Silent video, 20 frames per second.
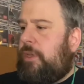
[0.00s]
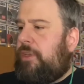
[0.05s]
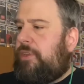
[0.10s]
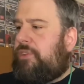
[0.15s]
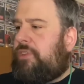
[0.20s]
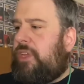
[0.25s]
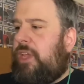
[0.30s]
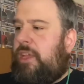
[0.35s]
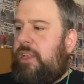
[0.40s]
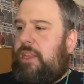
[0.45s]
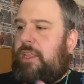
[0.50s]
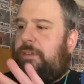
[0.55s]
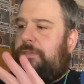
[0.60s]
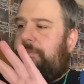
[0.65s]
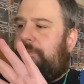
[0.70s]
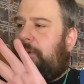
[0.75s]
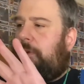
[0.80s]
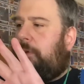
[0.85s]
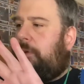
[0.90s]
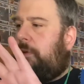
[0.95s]
Certainly
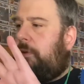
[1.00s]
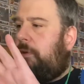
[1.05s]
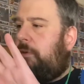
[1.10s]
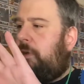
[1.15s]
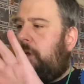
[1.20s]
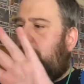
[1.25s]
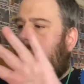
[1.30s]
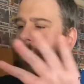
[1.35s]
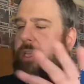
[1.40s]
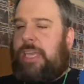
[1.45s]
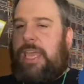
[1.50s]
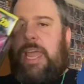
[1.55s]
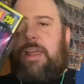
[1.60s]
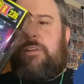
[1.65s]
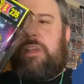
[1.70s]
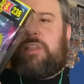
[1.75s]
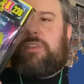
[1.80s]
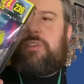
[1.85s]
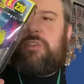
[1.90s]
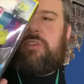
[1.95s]
for
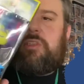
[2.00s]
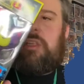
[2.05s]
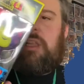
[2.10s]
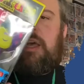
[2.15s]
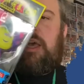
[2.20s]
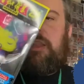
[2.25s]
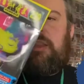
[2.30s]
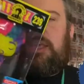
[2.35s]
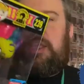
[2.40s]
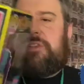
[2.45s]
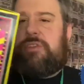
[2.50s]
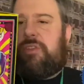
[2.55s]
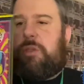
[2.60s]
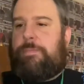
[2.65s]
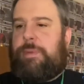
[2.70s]
characters like this,